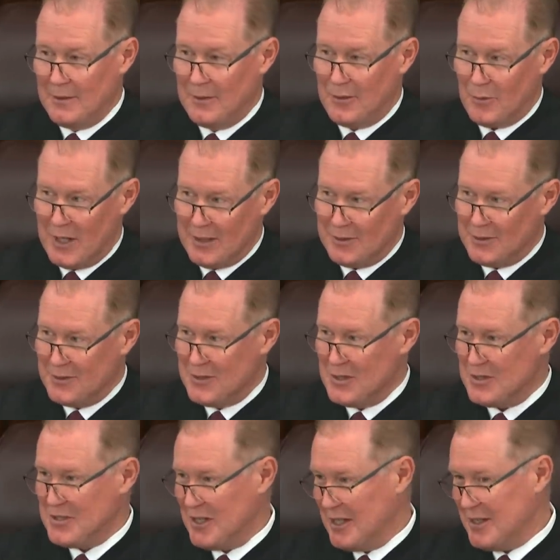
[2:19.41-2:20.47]
threatened,
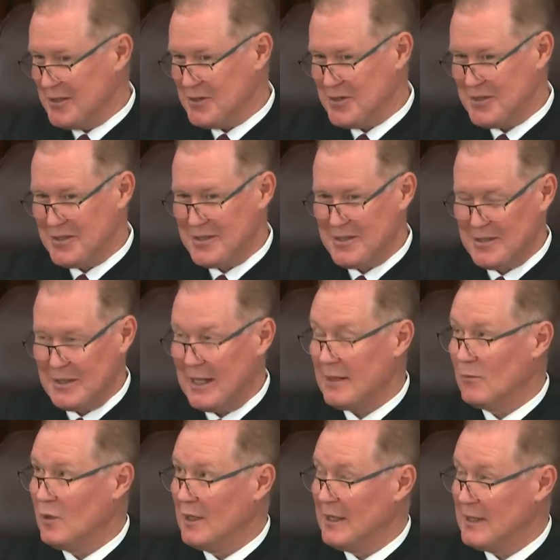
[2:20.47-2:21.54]
discussed,
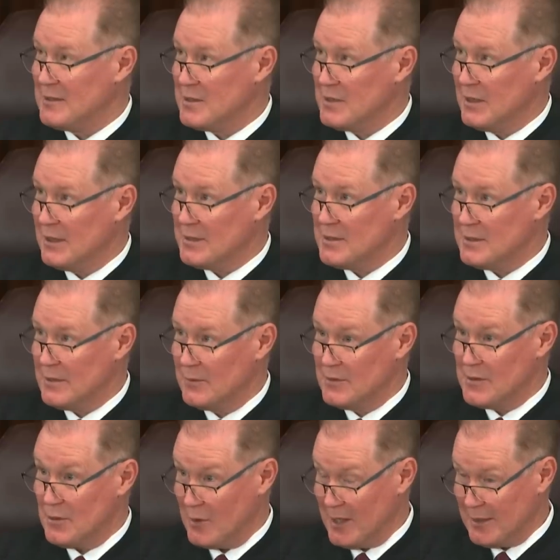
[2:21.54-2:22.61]
not, well, not discussed, it was
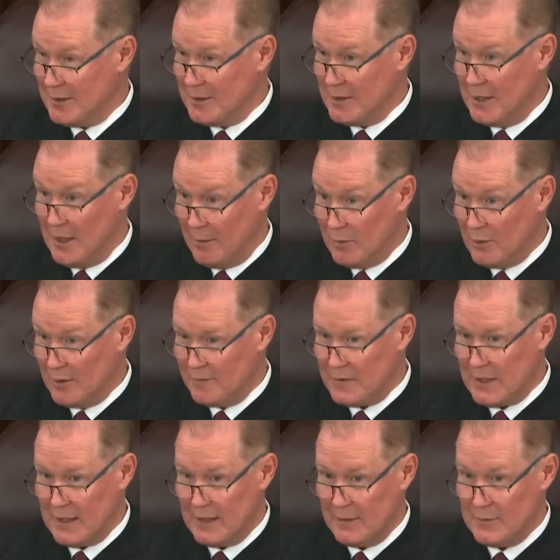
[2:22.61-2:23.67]
threatened a number of
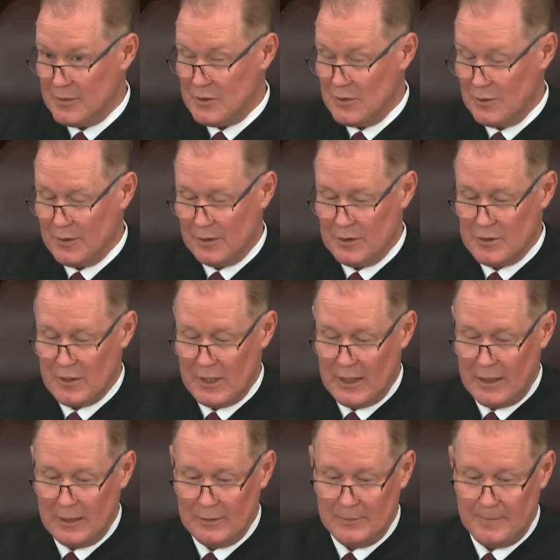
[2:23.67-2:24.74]
times during the
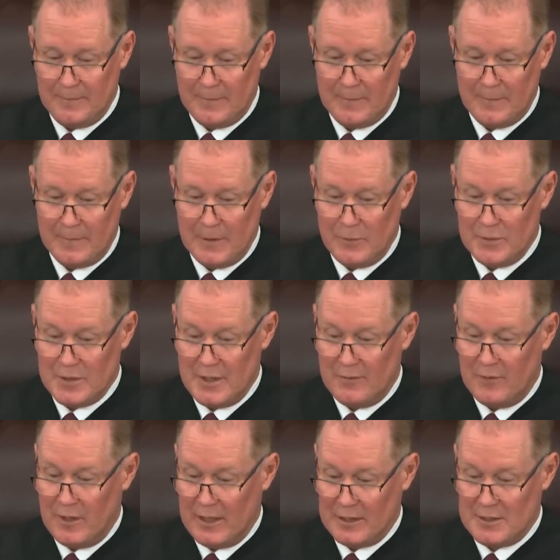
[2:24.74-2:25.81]
trial. It was
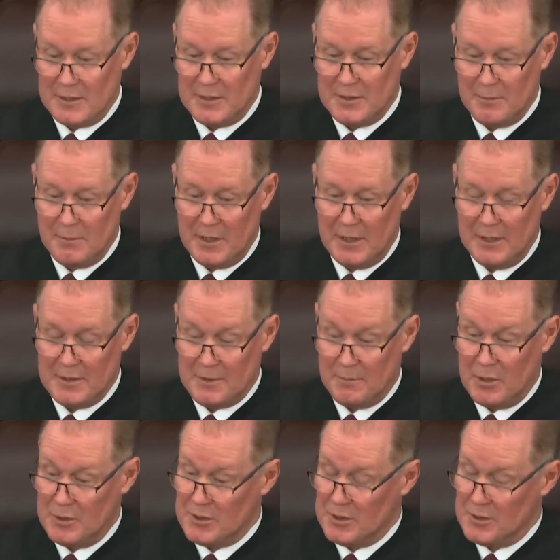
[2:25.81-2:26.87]
never actually submitted as a
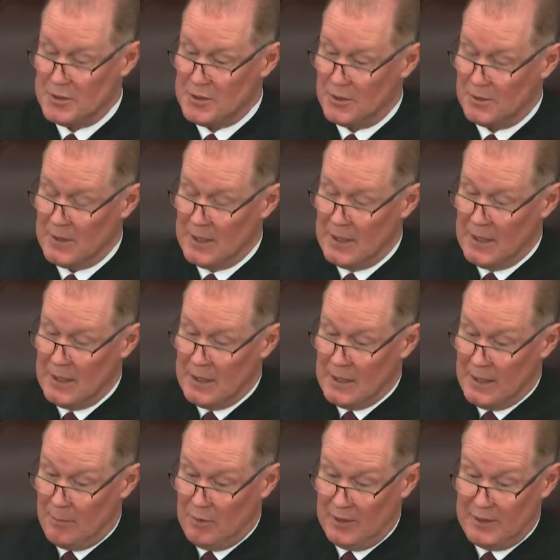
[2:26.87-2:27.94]
motion. So
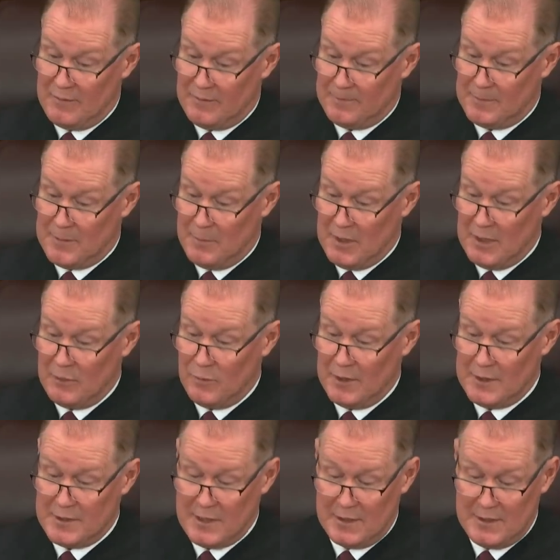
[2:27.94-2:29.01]
I believe to begin with,
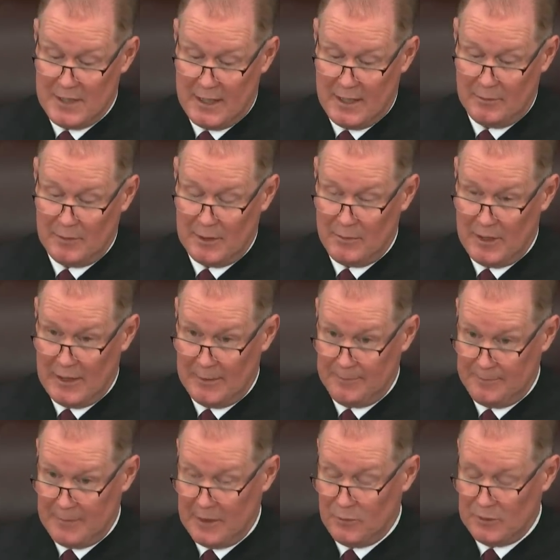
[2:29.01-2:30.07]
it's untimely, but I,
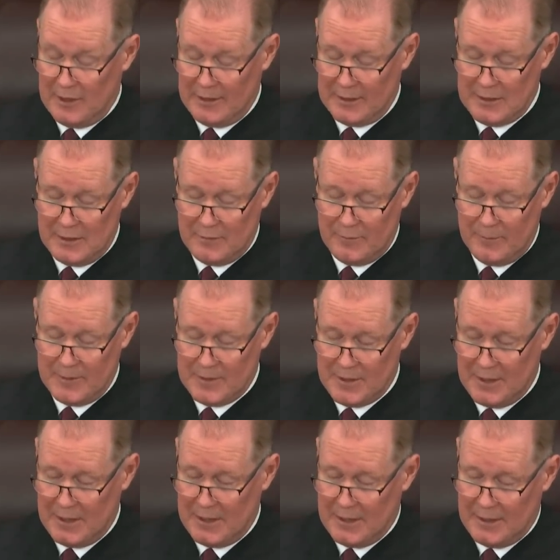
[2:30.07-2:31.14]
I would like to hear from the
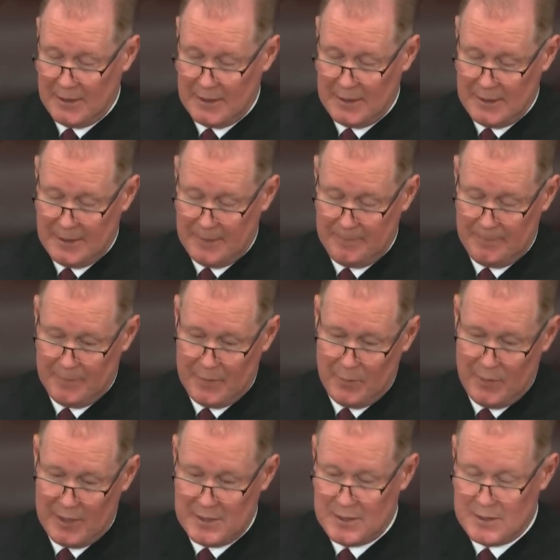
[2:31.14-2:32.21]
state on the, uh, the
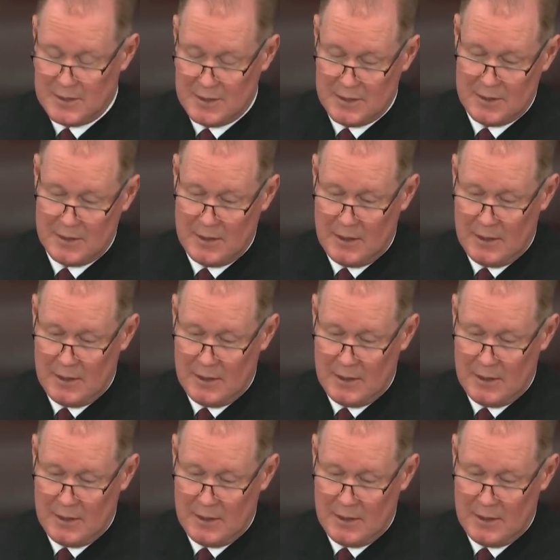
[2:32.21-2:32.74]
basis